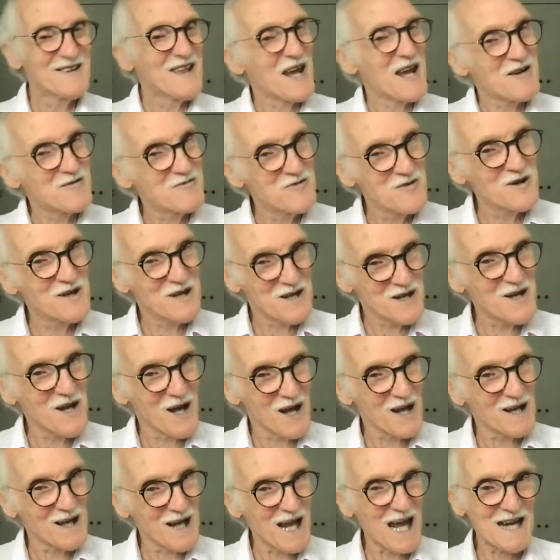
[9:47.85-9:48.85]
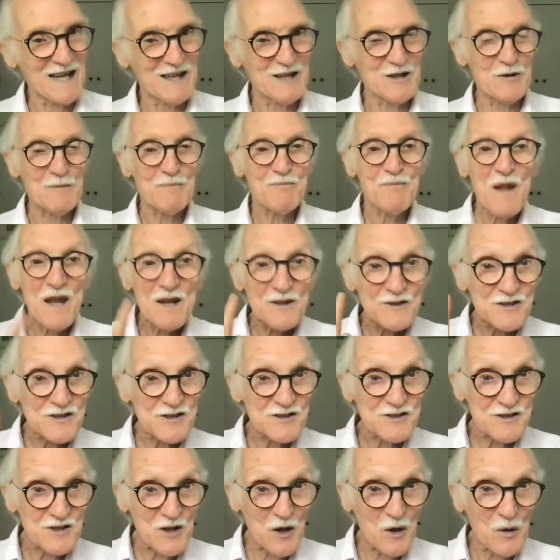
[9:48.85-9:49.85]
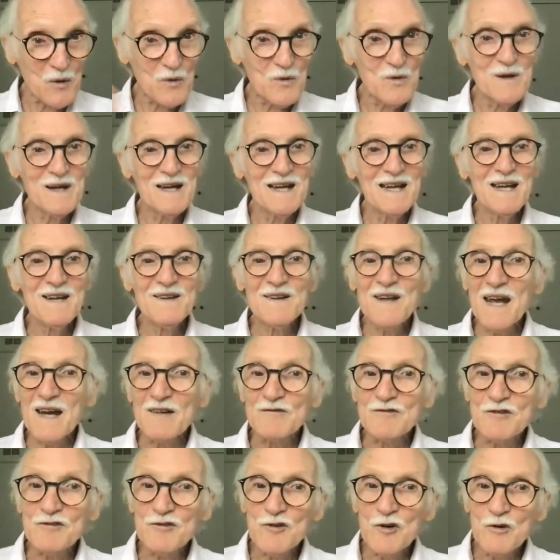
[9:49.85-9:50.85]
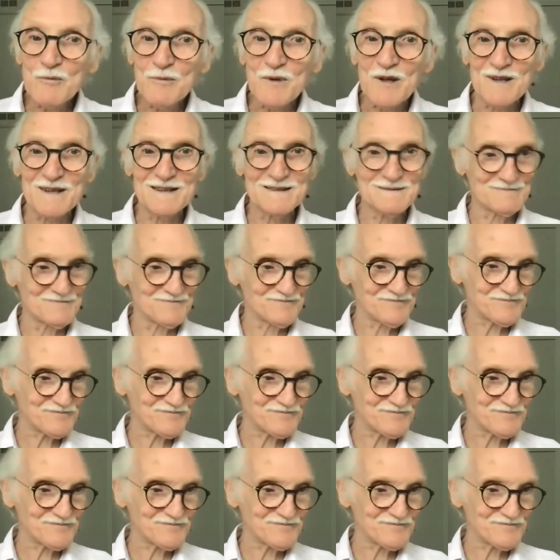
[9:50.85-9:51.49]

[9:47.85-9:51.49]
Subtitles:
They would not like you. So they have a formula.